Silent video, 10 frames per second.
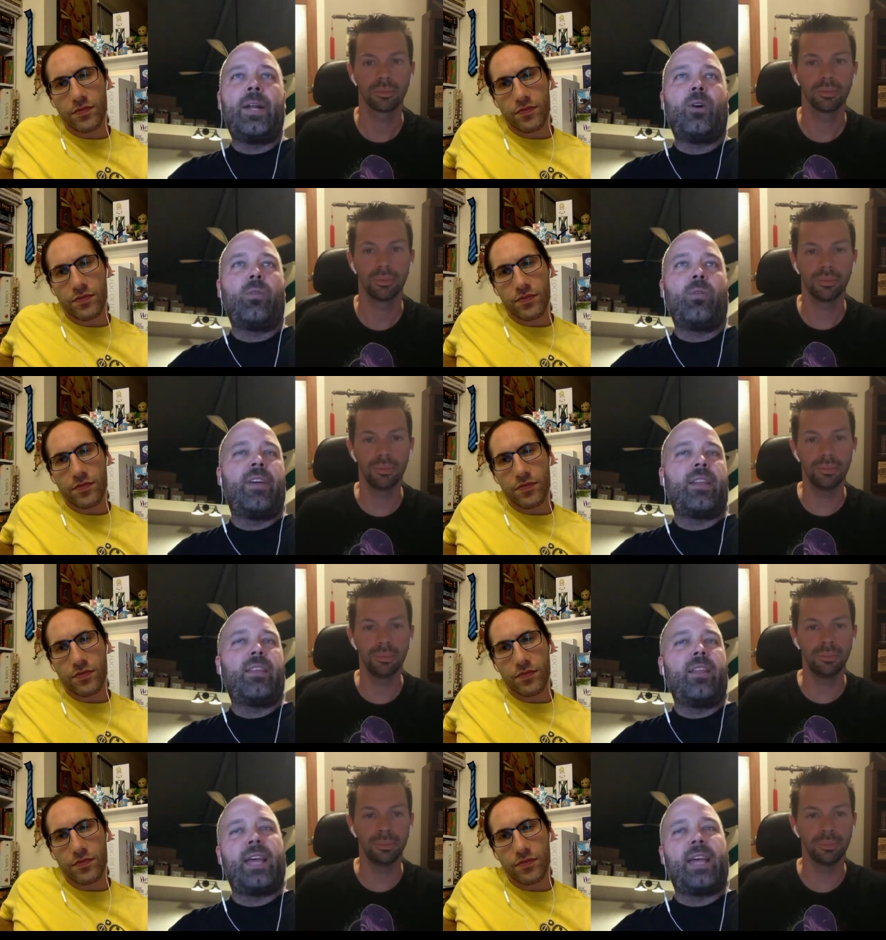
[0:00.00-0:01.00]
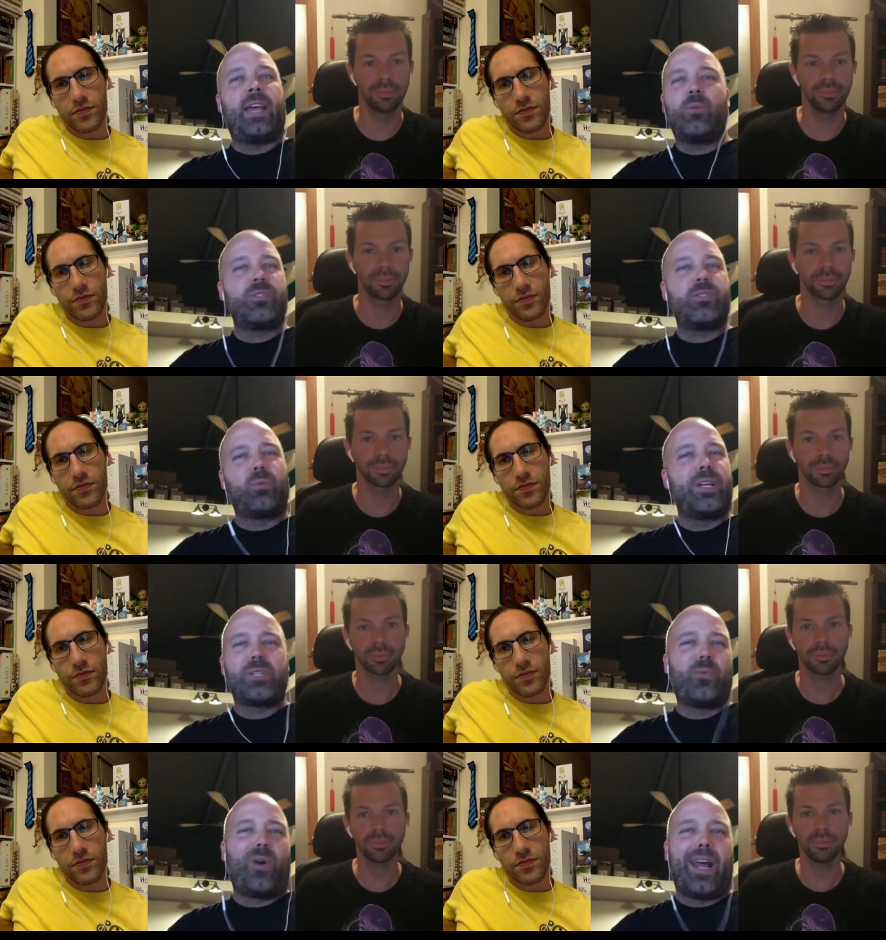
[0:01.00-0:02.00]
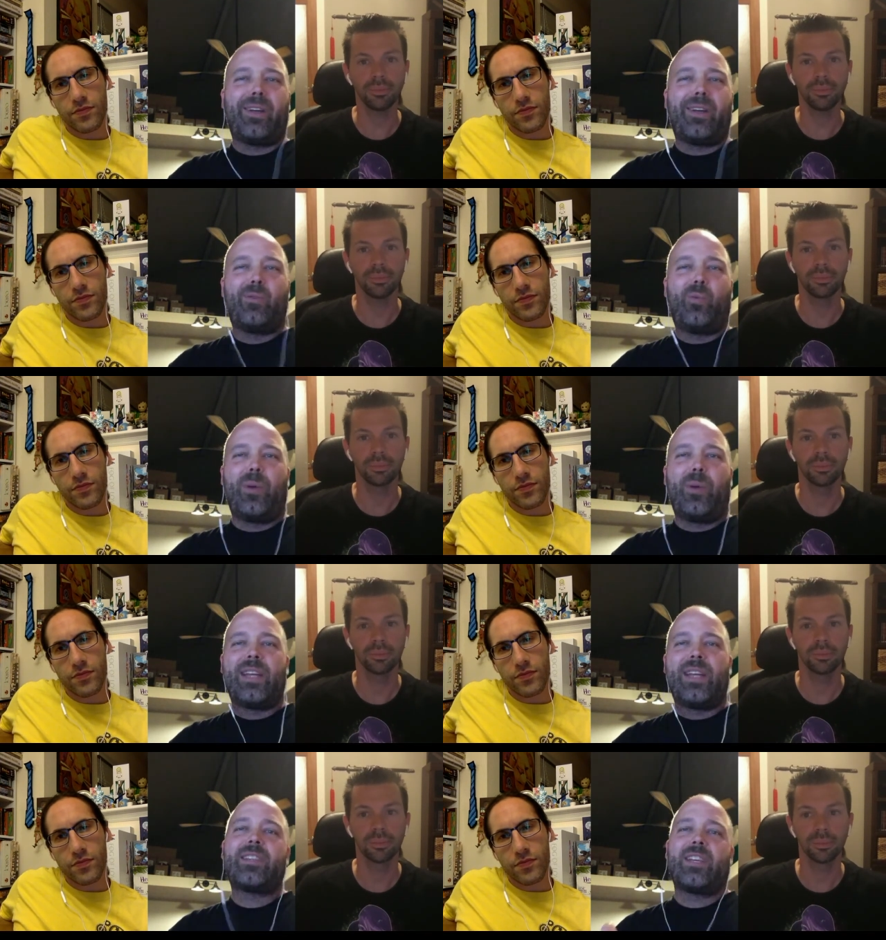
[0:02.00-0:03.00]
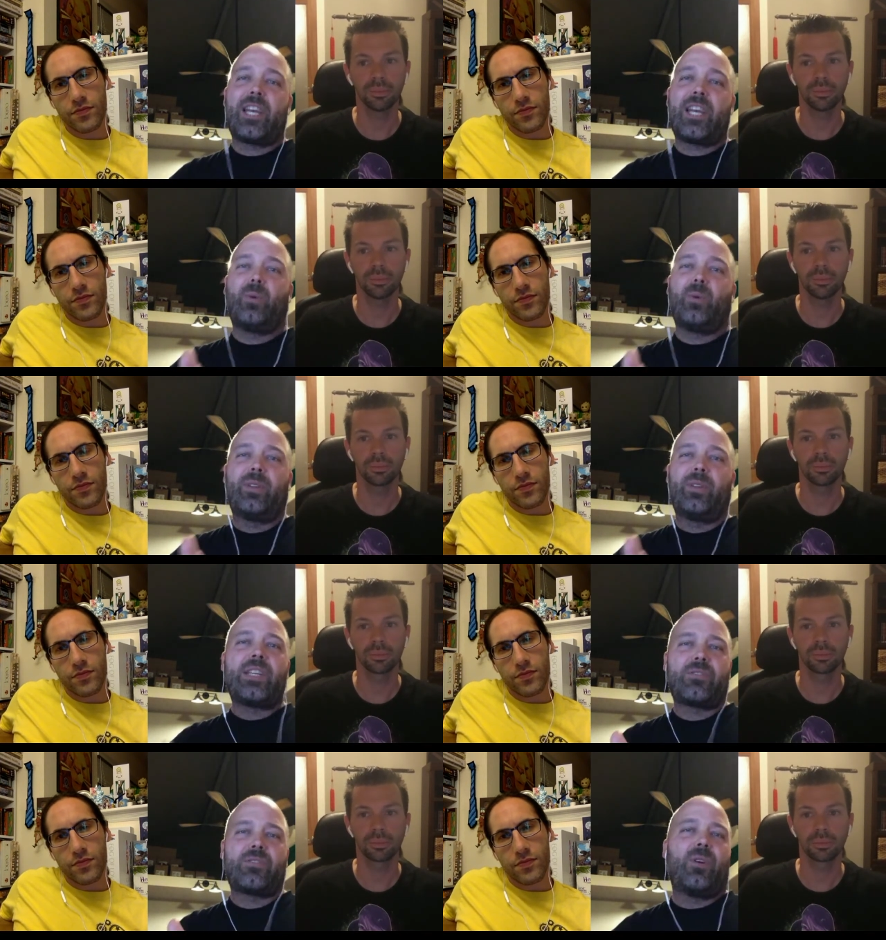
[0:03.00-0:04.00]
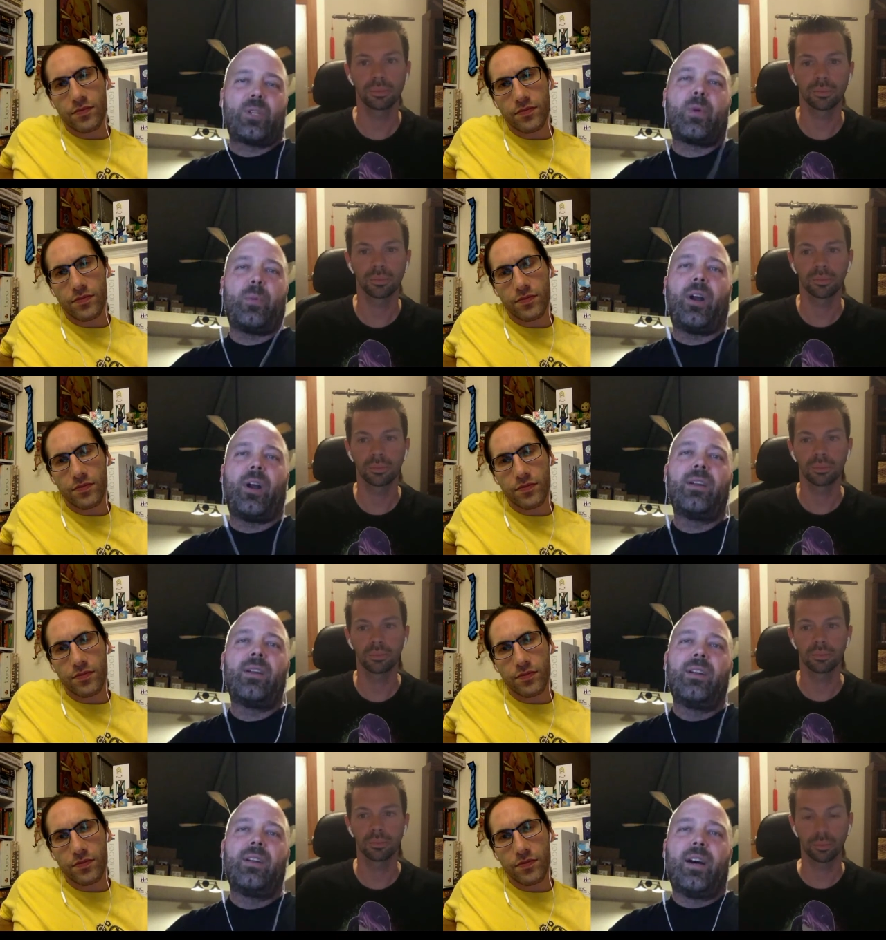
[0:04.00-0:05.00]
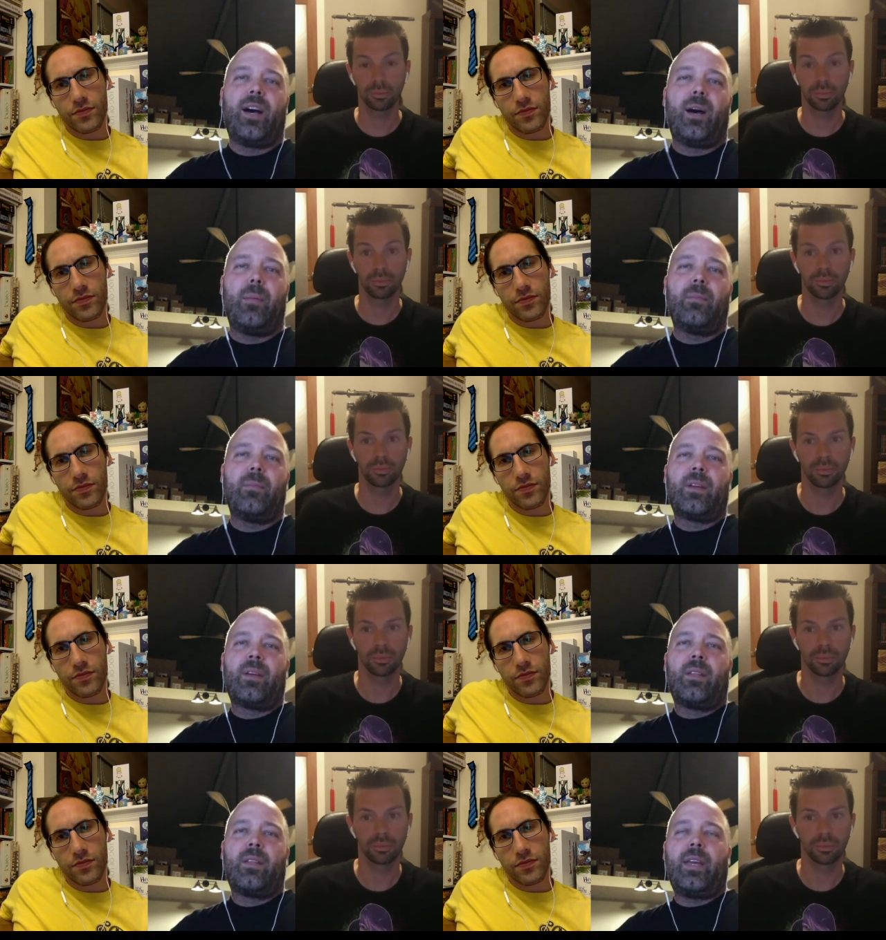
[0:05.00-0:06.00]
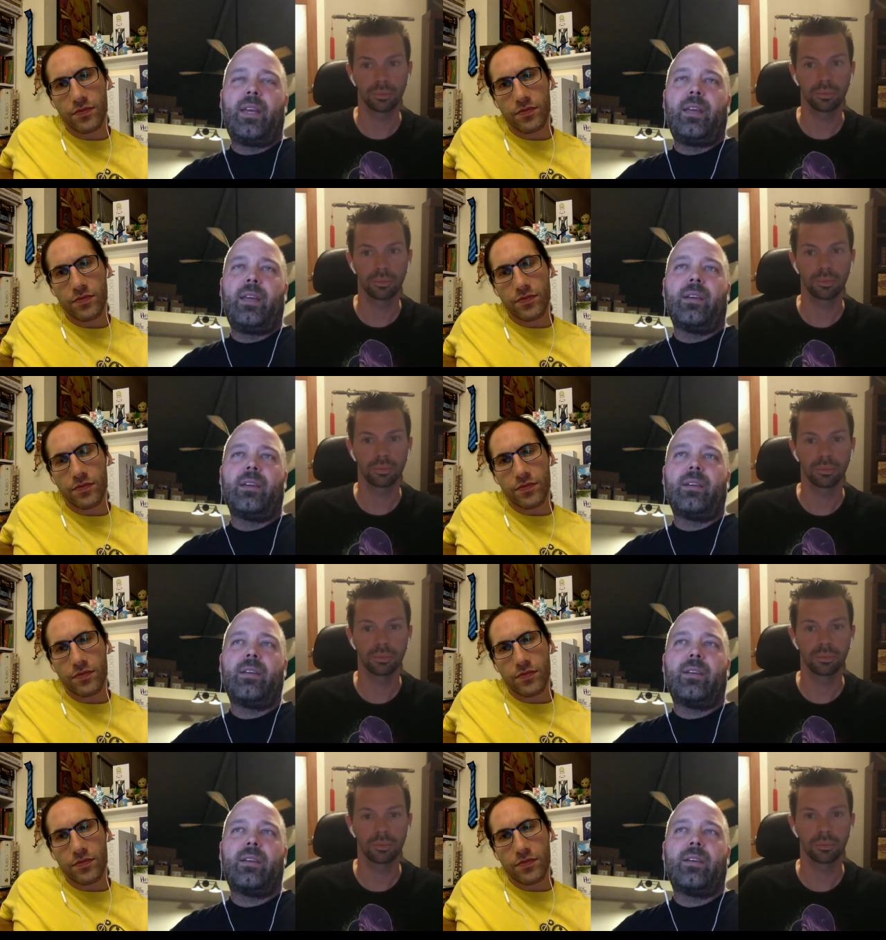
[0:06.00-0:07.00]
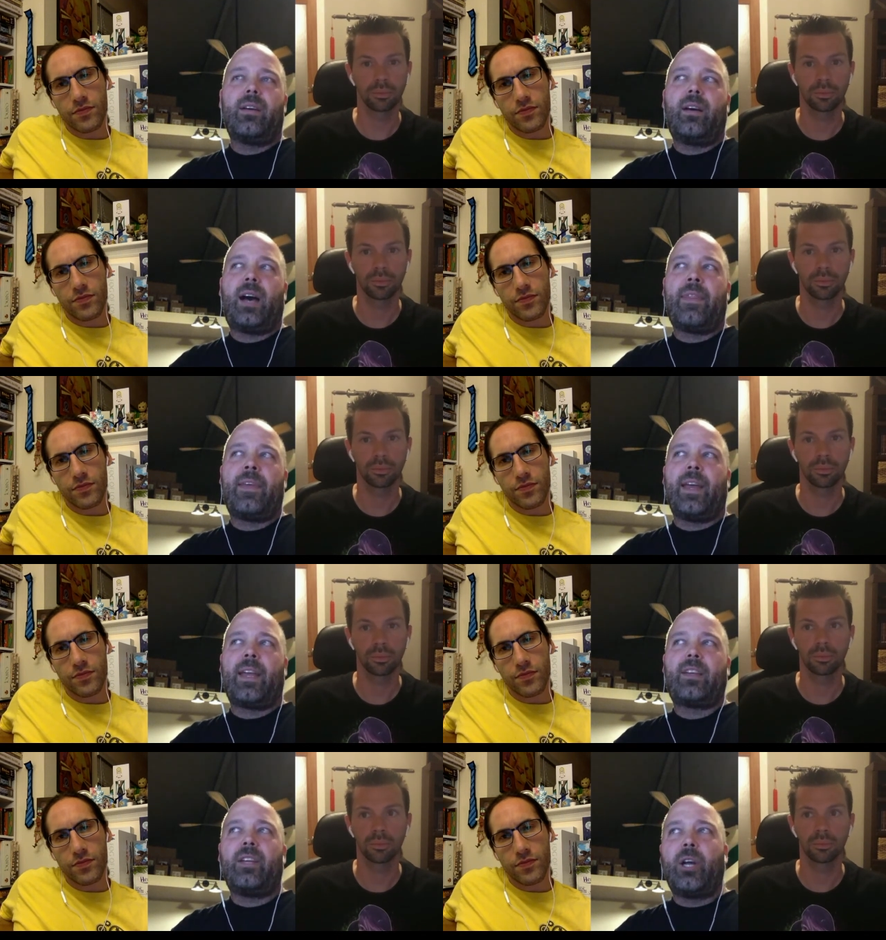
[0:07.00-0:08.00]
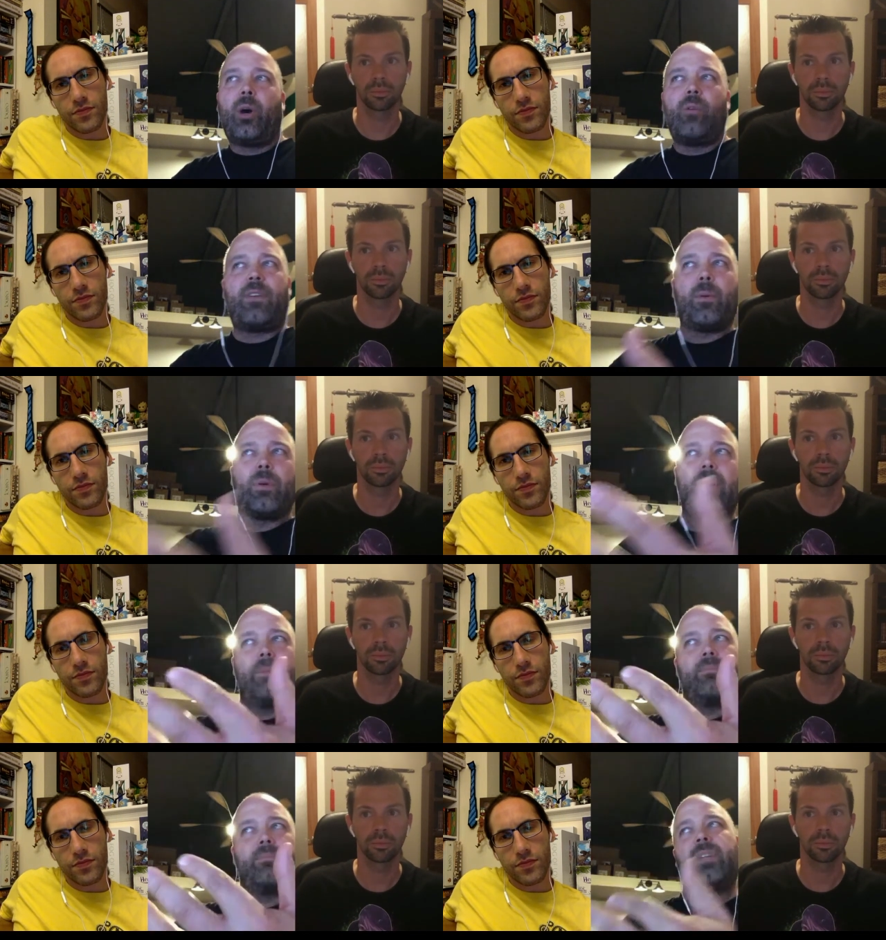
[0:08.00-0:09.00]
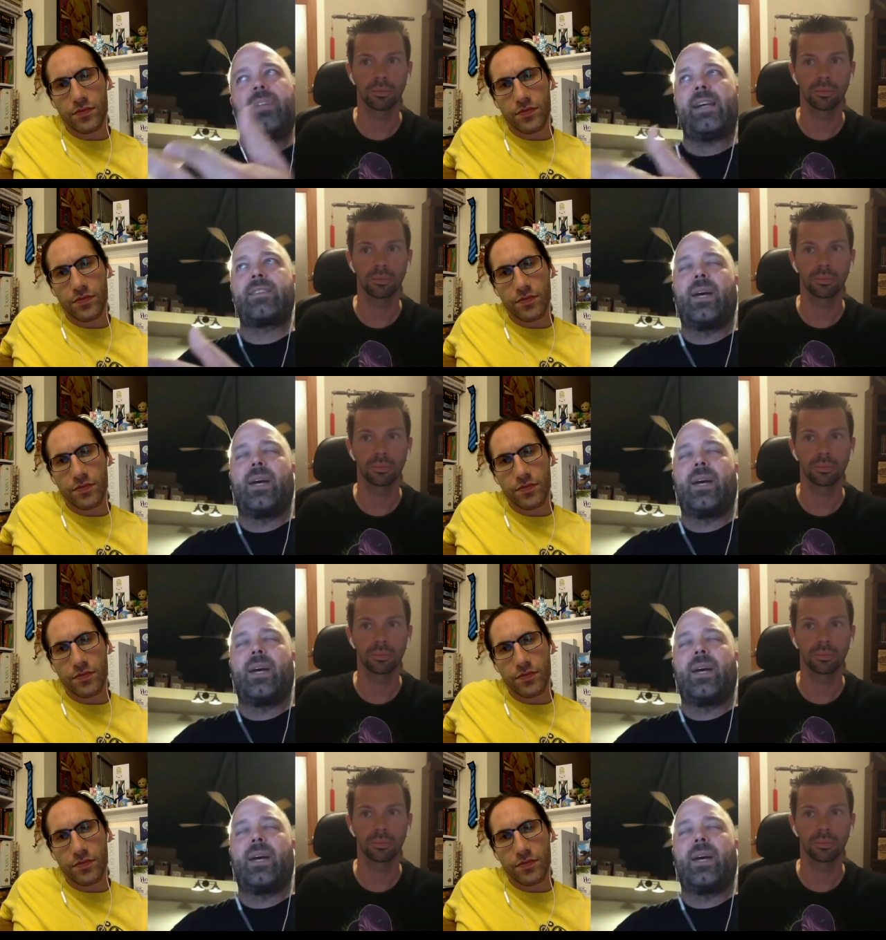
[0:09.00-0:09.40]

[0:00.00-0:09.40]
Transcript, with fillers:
Speaker 1: I don't think that that was the reason why we were as successful with Dice Throne as we were. Um, the I think you know if I were to guess